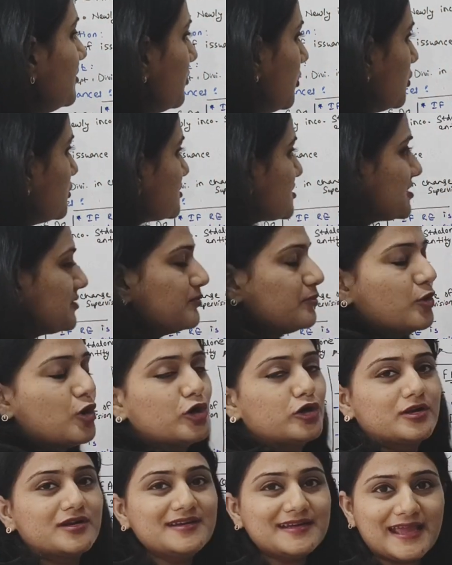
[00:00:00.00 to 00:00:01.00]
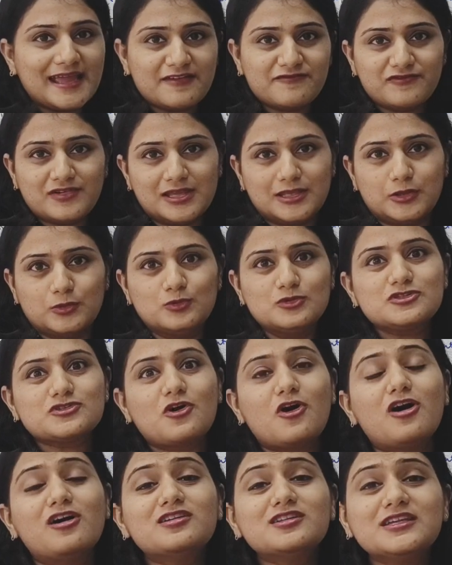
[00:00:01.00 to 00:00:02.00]
the most important FAQs
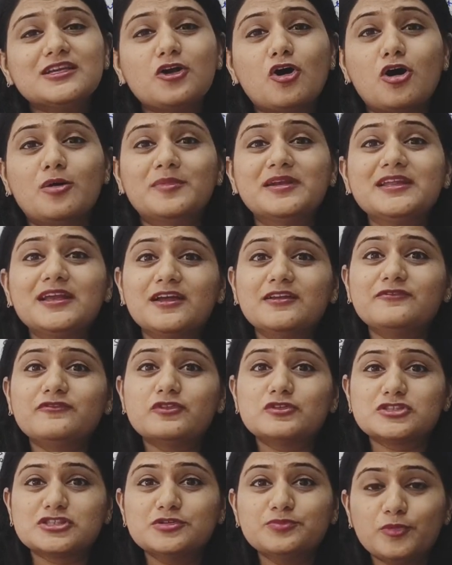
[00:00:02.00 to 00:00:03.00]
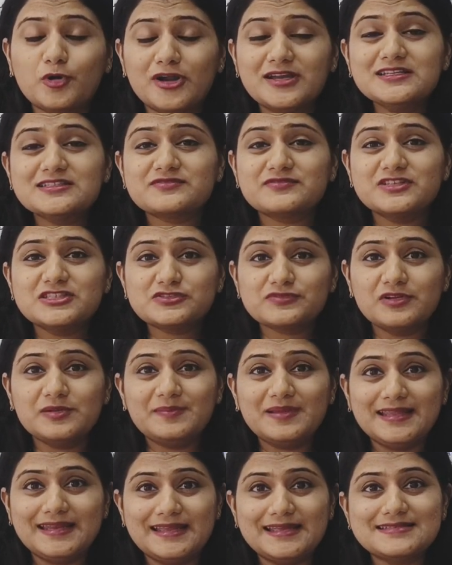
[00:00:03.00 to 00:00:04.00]
or the common confusion points which will
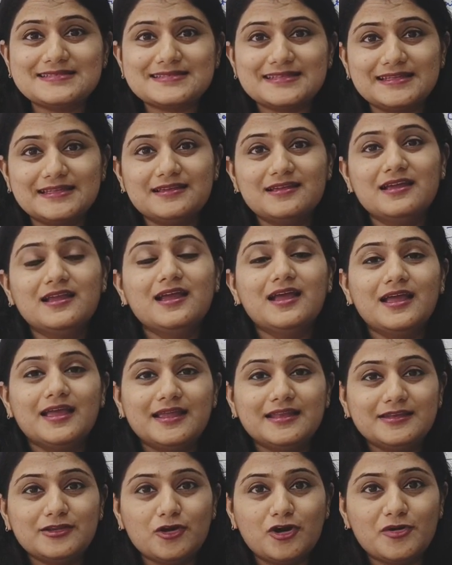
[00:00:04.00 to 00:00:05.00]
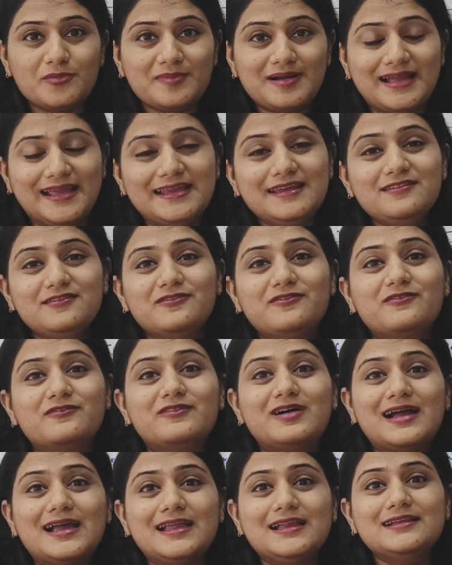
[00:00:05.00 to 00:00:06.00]
be raised in your mind
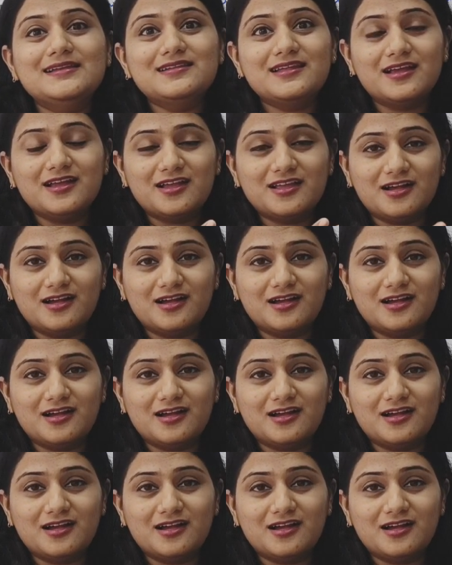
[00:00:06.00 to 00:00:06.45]
while